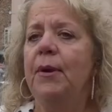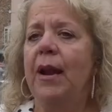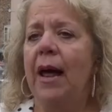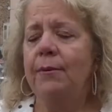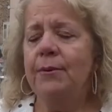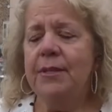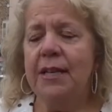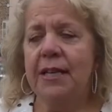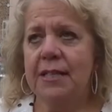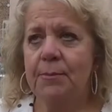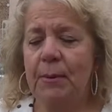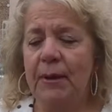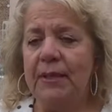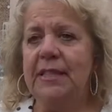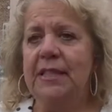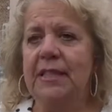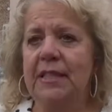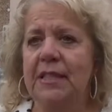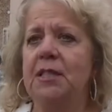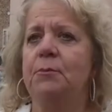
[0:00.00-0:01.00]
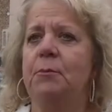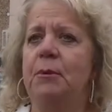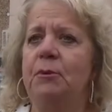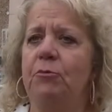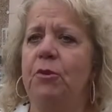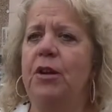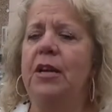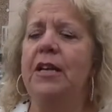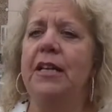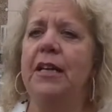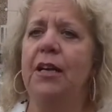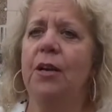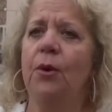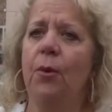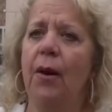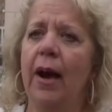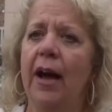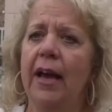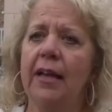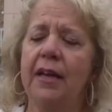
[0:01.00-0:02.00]
Well, I was expecting it to be really
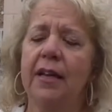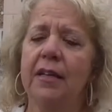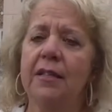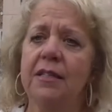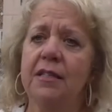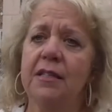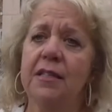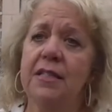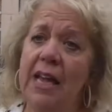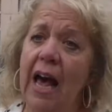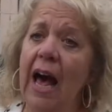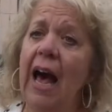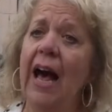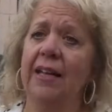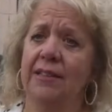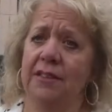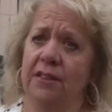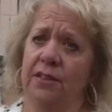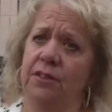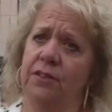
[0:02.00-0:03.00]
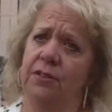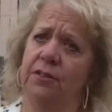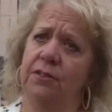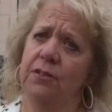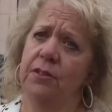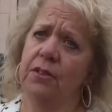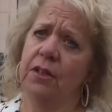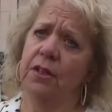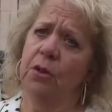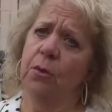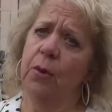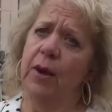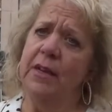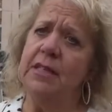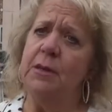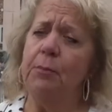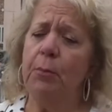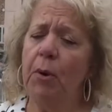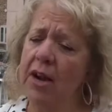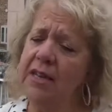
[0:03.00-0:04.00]
quite sad and
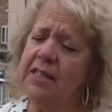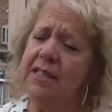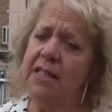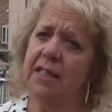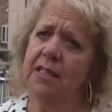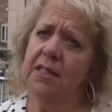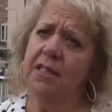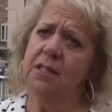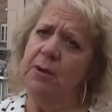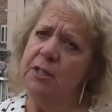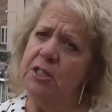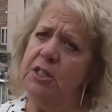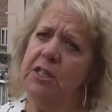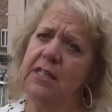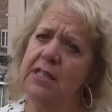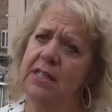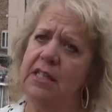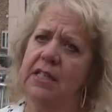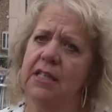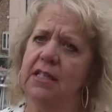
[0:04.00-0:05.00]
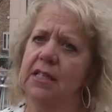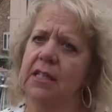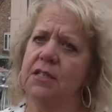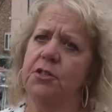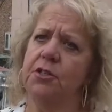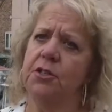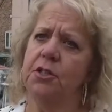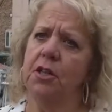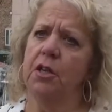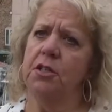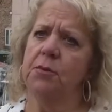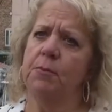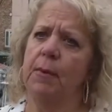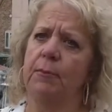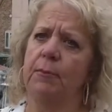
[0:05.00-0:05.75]
quite depressing, especially seeing as I'd just lost